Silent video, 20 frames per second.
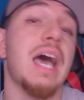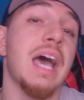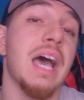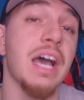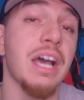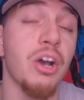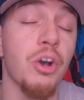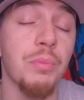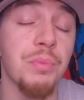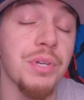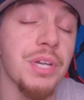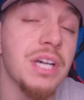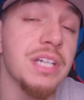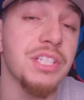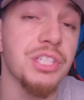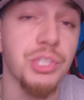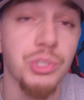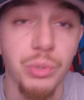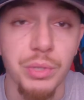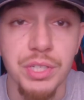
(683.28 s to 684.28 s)
I hope you
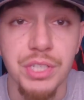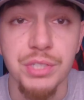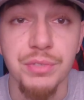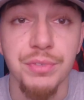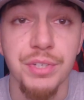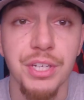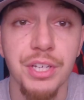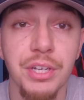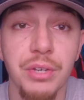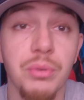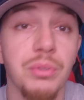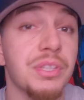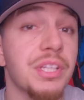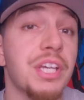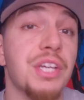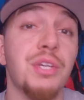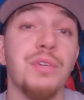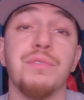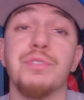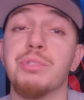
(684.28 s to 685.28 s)
guys enjoyed this video.
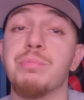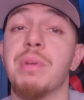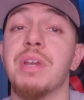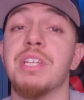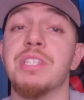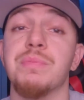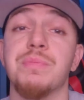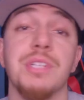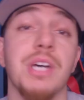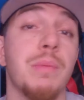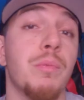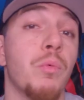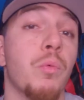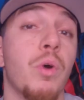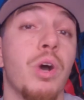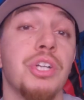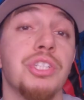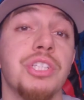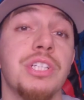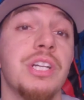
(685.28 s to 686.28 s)
Thank you for spending some time and
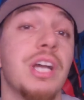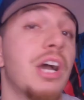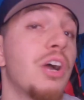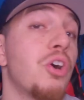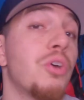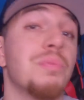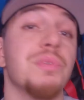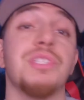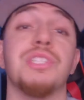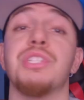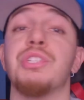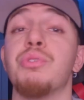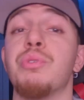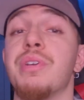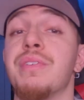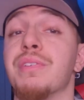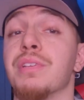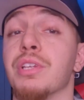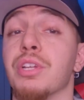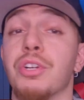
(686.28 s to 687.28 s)
watching. I hope this, you
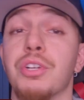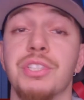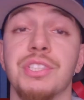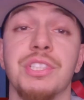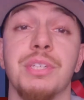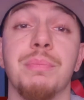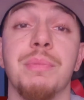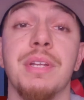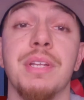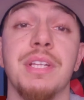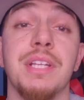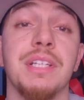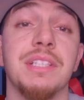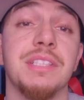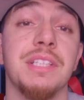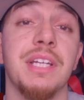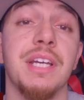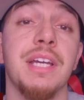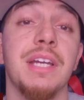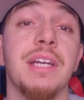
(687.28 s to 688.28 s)
even learned something
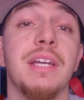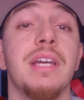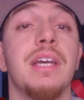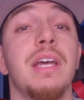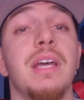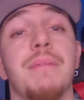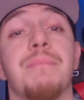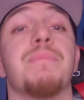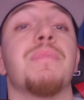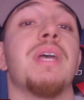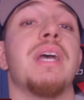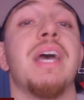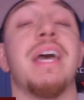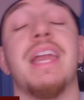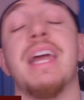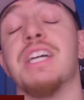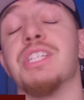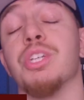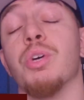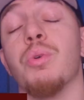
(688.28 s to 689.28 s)
today.
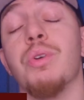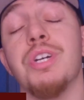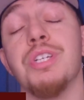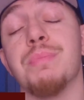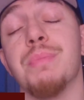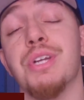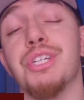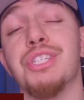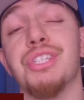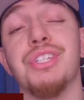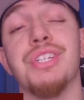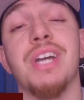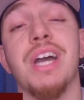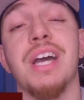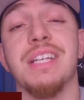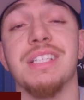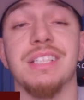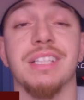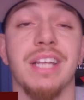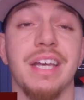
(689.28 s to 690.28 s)
And as always, make sure you
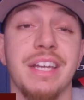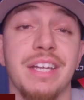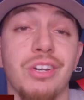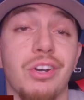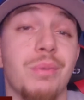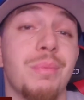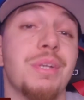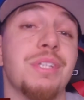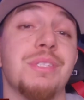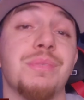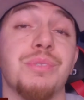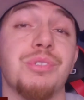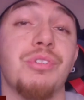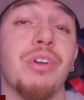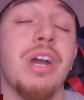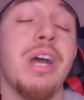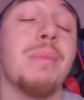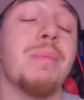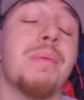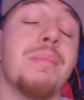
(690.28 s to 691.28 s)
guys like, comment, and
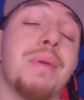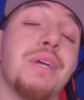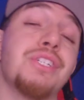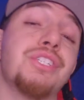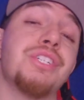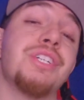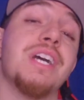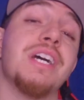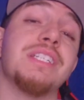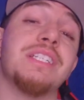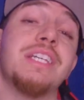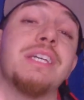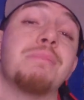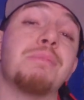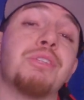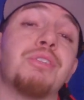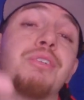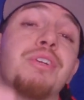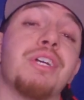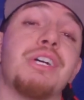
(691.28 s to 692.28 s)
subscribe. And make sure you guys keep
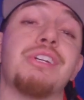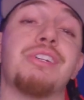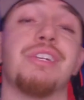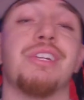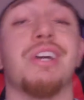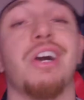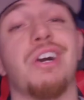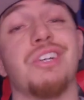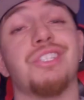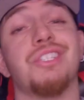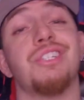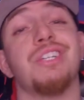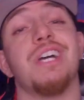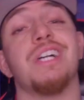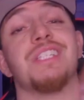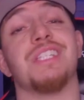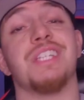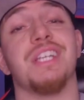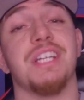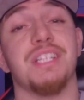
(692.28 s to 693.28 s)
it three hundred. I'll see you
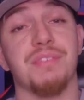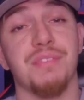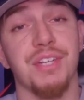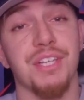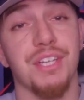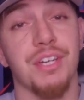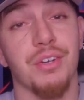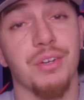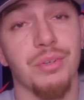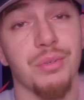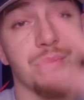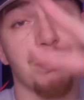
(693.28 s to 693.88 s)
guys in the next video.